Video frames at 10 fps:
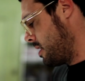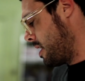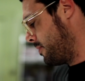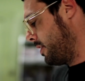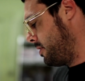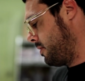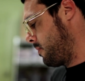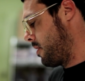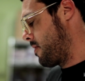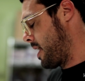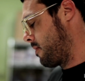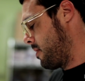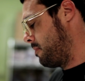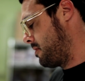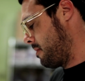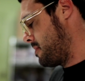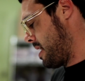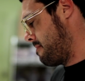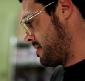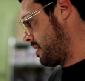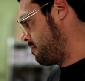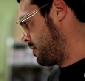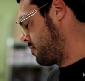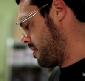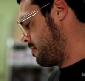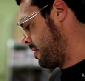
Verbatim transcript: I'm only doing one rack of ribs, so I'm not making much rub